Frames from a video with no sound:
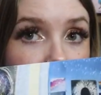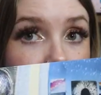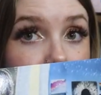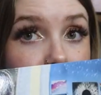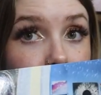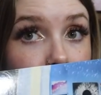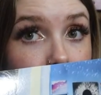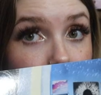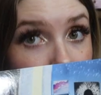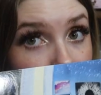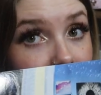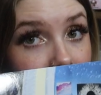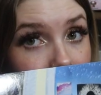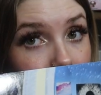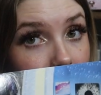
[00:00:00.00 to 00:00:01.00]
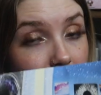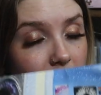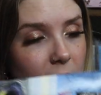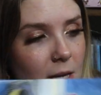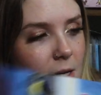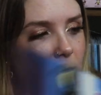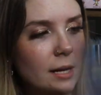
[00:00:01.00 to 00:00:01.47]
It's really
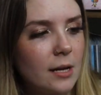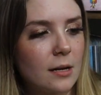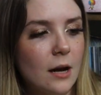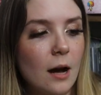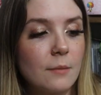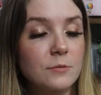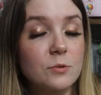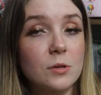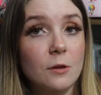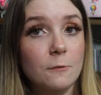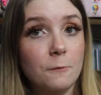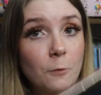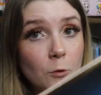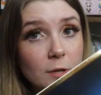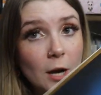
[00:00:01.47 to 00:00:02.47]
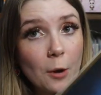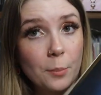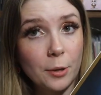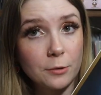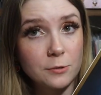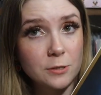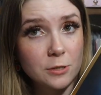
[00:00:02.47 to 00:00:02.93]
pretty. It comes with a fold-out
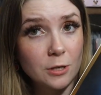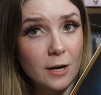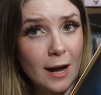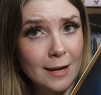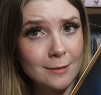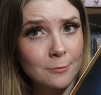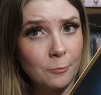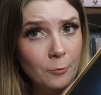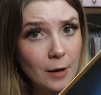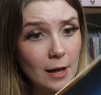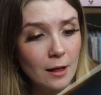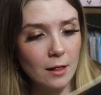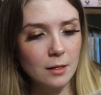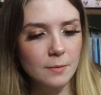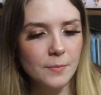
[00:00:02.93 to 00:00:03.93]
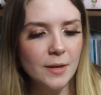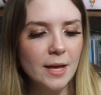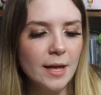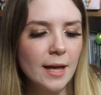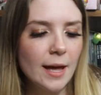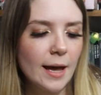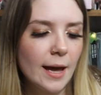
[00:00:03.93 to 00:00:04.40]
poster as well.
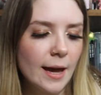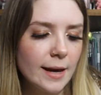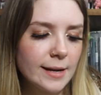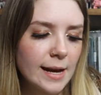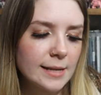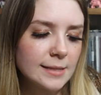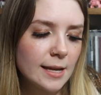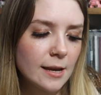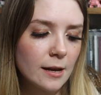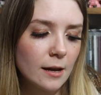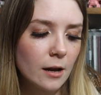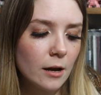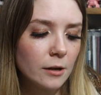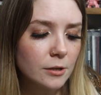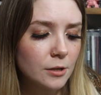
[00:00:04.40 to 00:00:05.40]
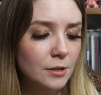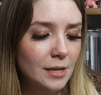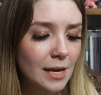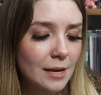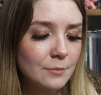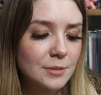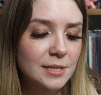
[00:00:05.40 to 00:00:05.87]
And as a Hunger
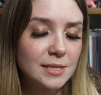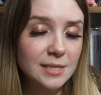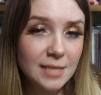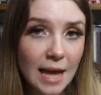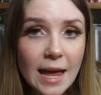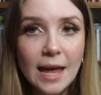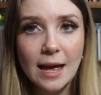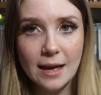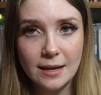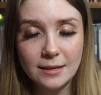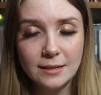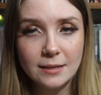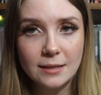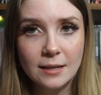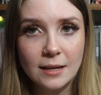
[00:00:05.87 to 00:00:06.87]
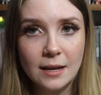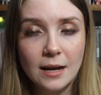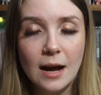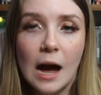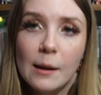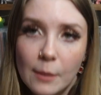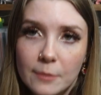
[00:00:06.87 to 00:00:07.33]
Games stan,
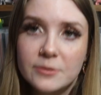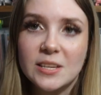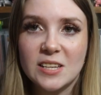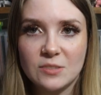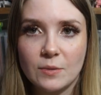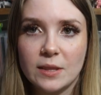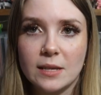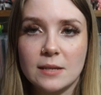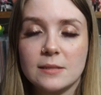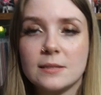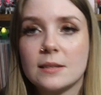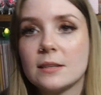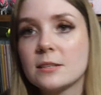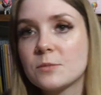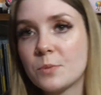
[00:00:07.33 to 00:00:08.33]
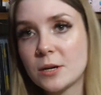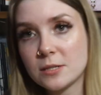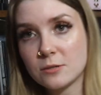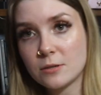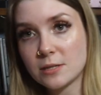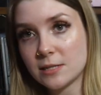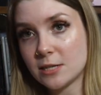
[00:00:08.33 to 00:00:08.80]
I'm obsessed with this. It is
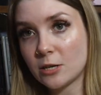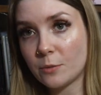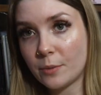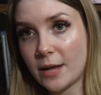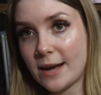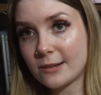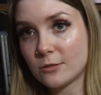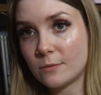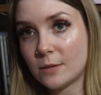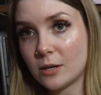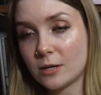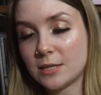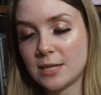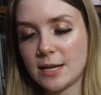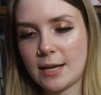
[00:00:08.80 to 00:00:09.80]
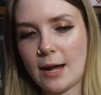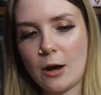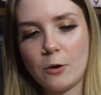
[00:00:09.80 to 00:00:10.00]
pressed on standard black, so I'm not going to take it